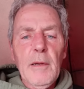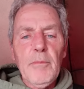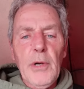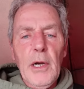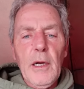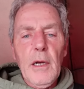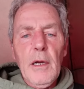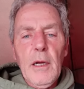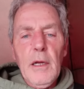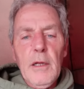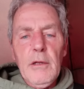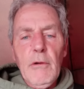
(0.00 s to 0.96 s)
But
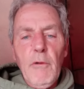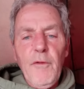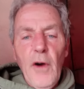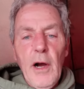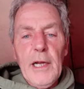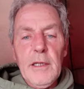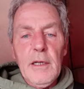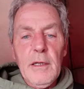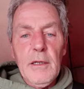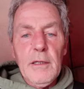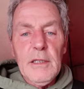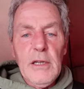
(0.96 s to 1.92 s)
you'll find
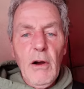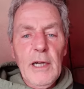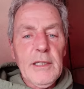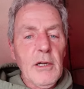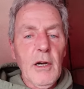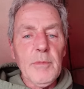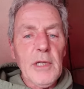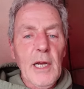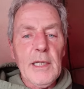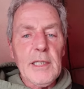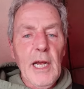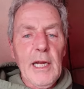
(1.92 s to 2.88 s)
9 times out
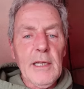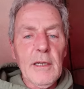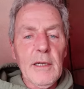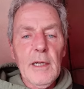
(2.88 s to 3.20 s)
of 10,